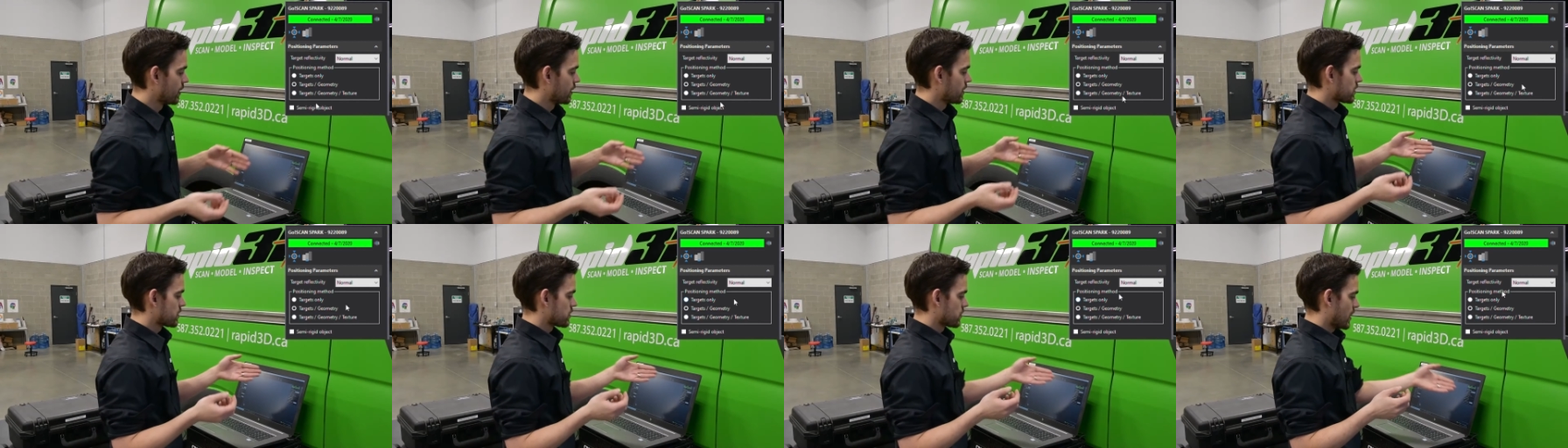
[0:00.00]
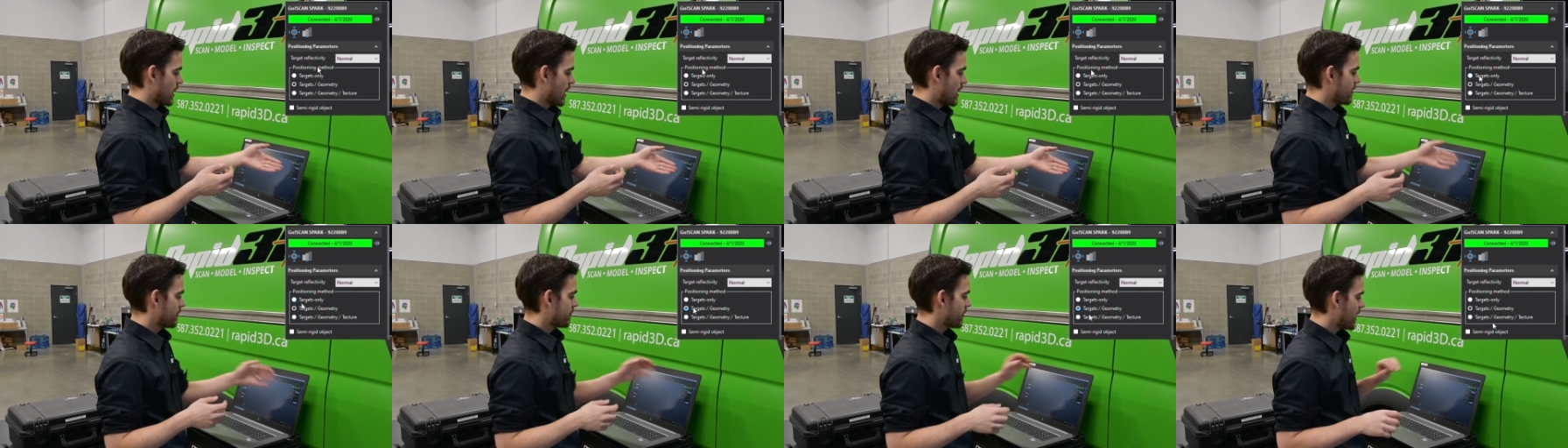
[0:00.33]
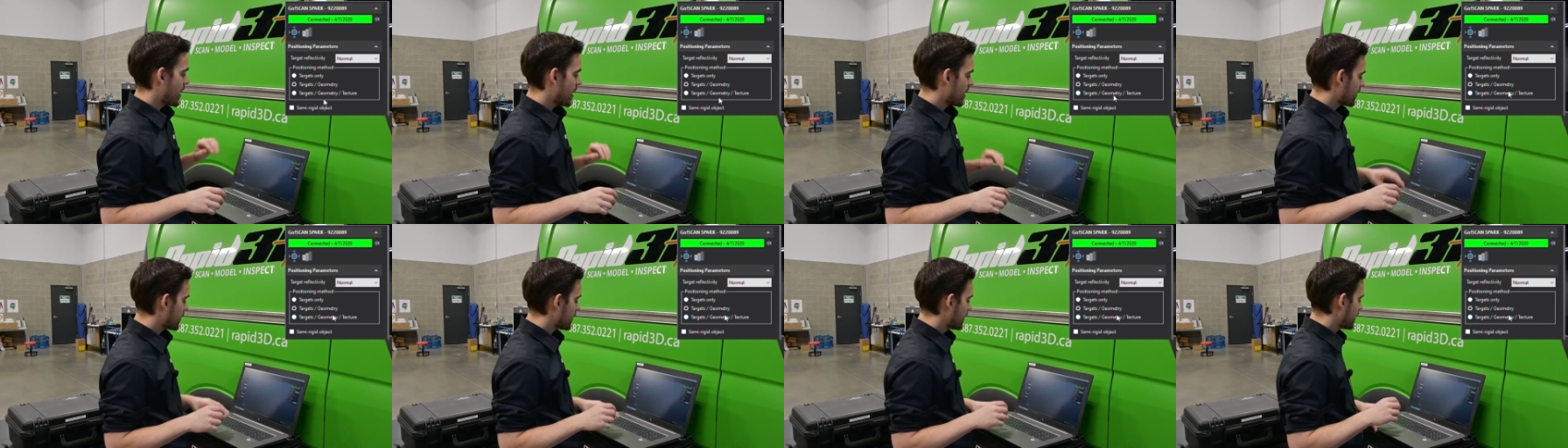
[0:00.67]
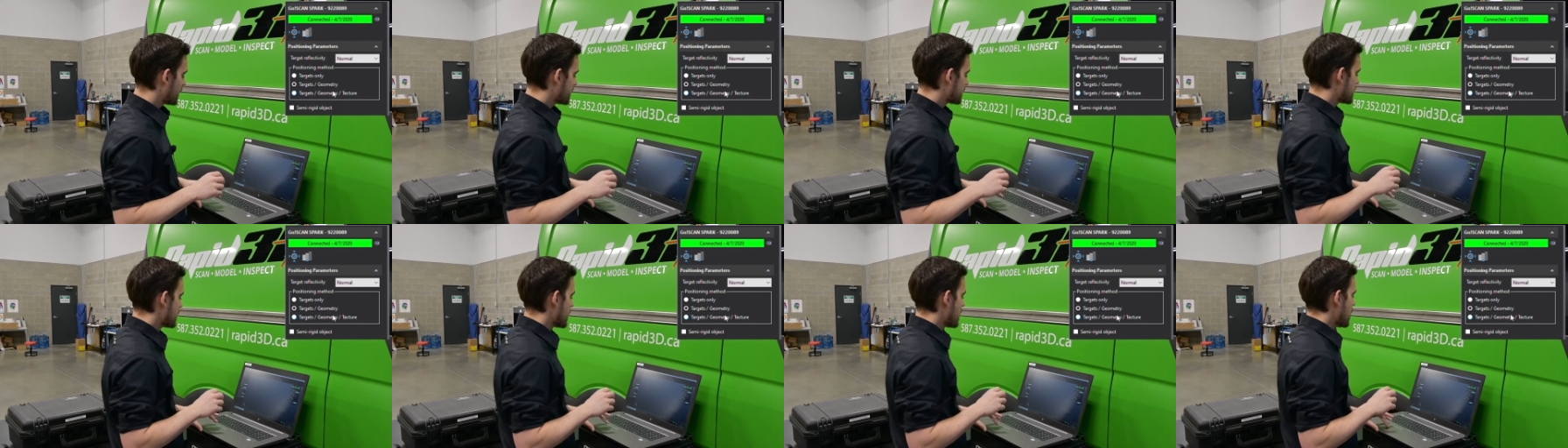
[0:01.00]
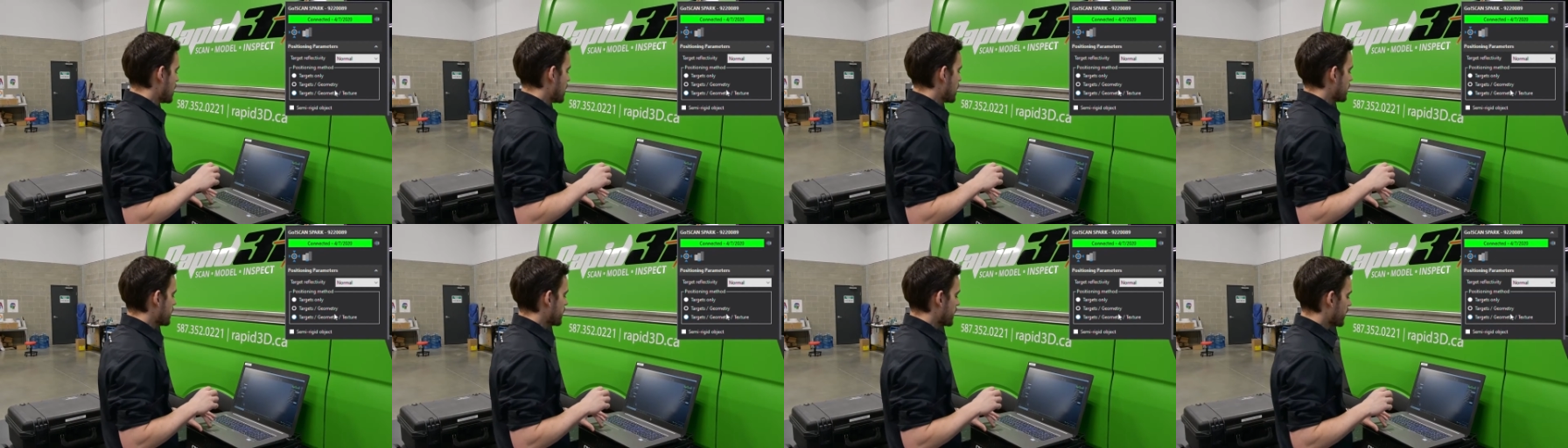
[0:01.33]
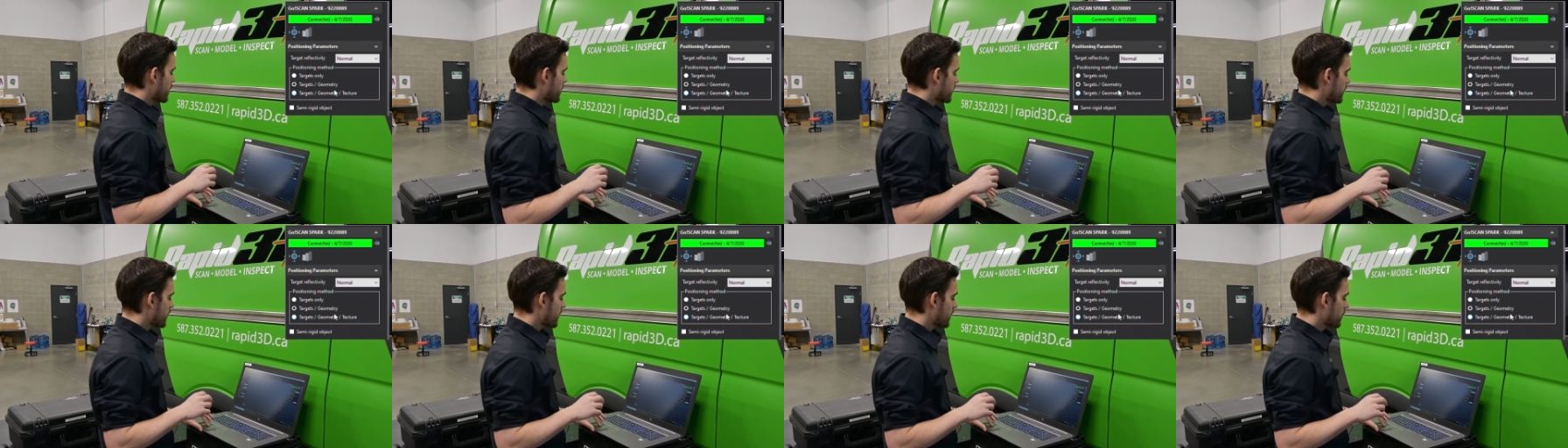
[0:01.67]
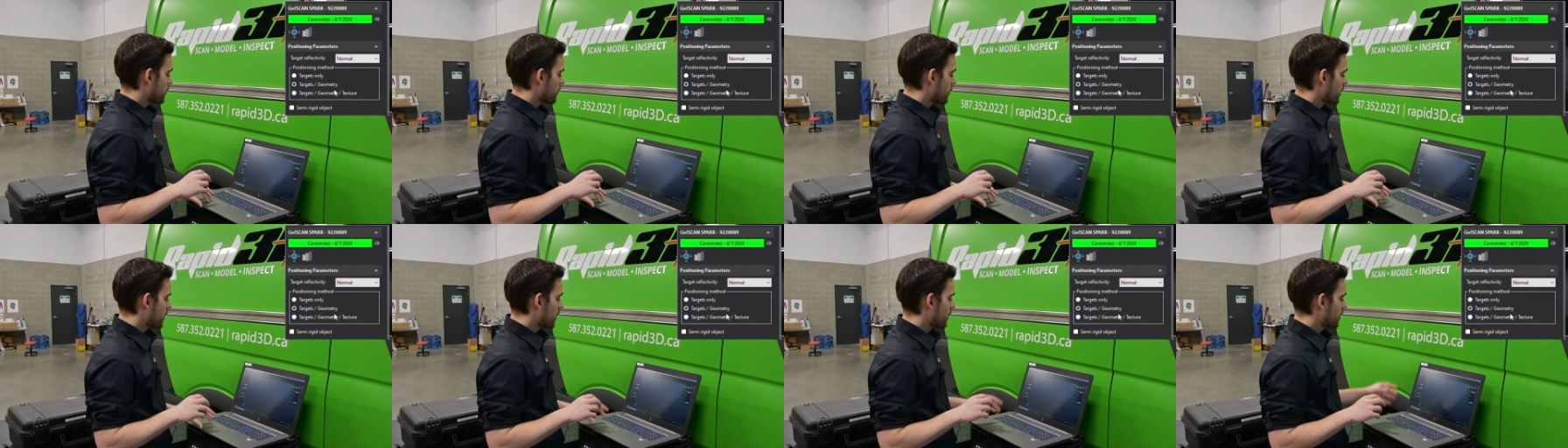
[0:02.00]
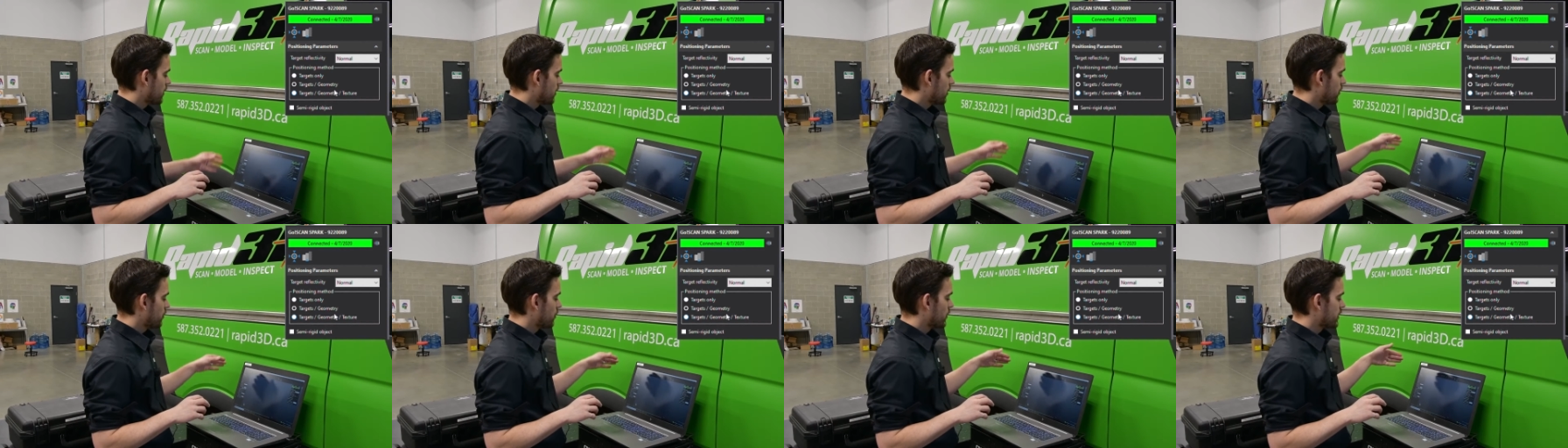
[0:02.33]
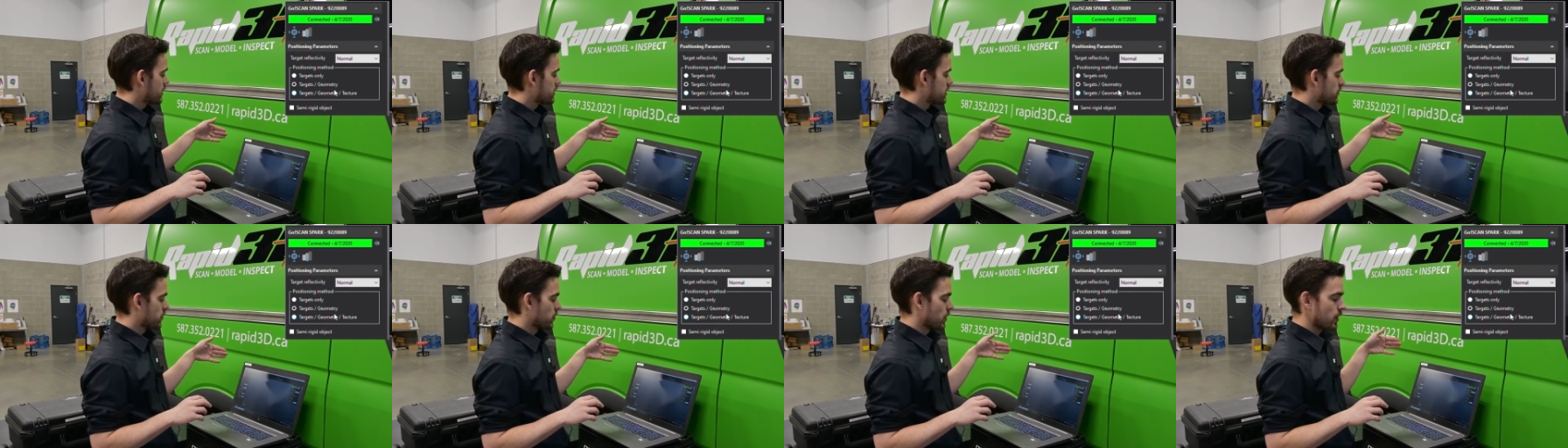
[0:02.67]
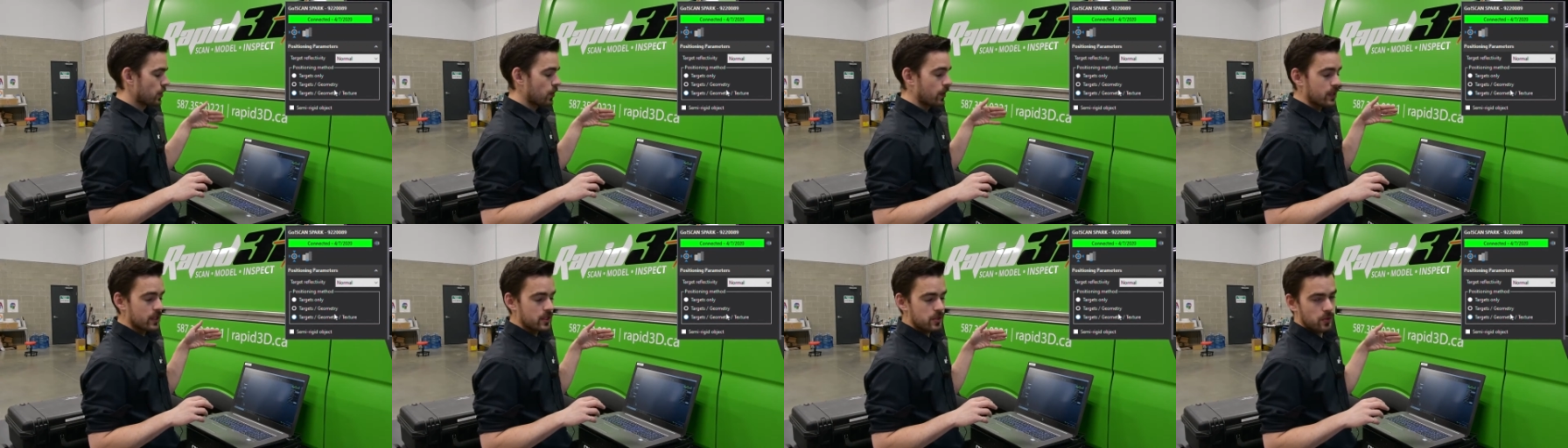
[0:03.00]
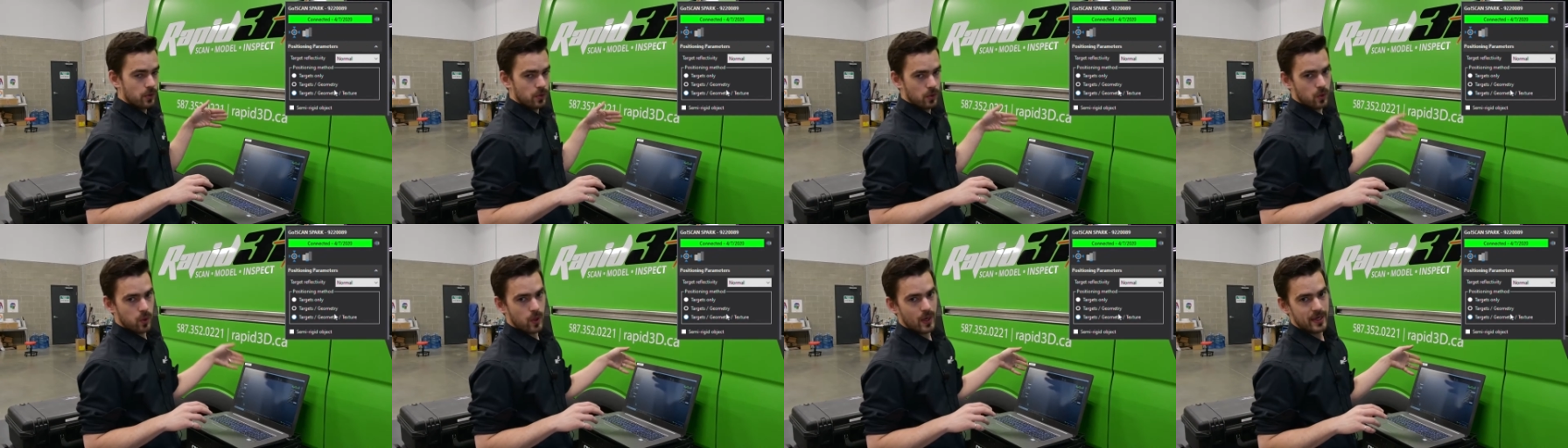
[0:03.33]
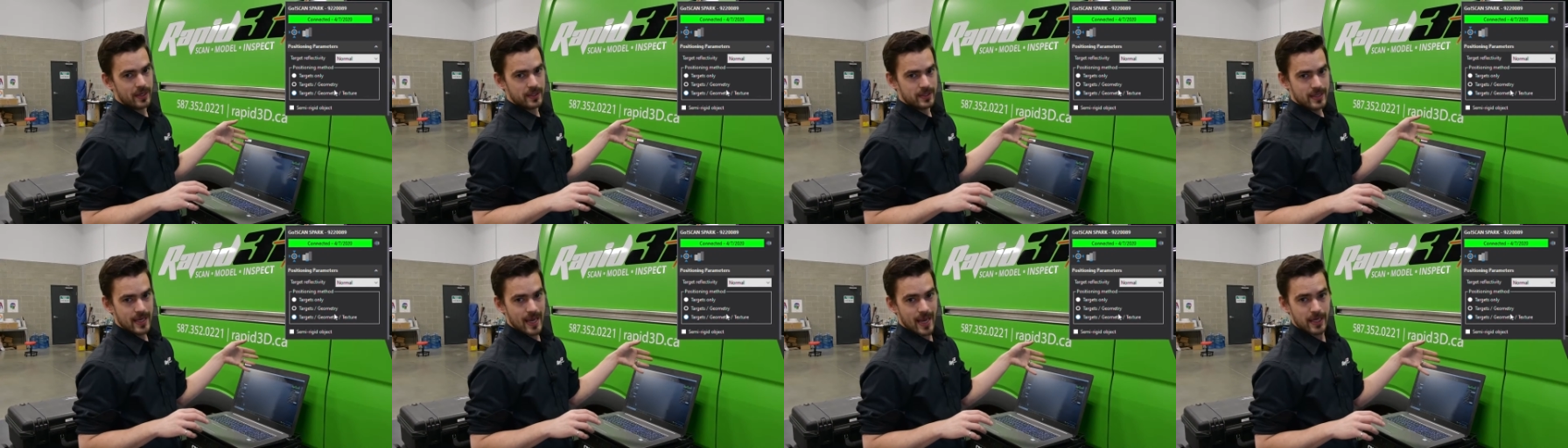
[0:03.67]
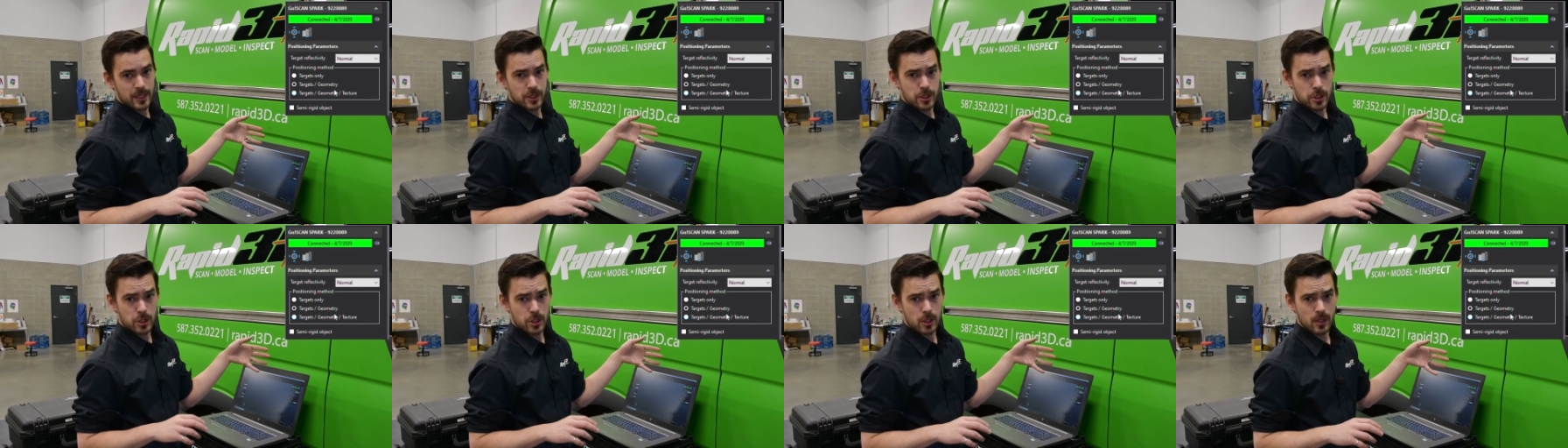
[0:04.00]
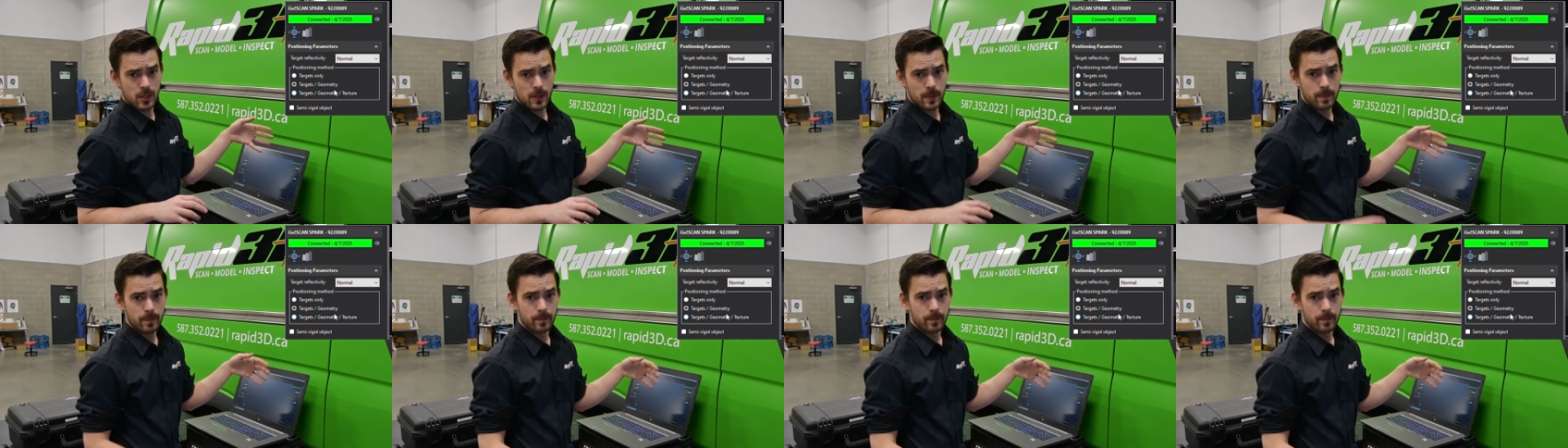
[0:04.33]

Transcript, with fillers: So we have that clicked. The other thing that we're going to do is we're going to acquire texture.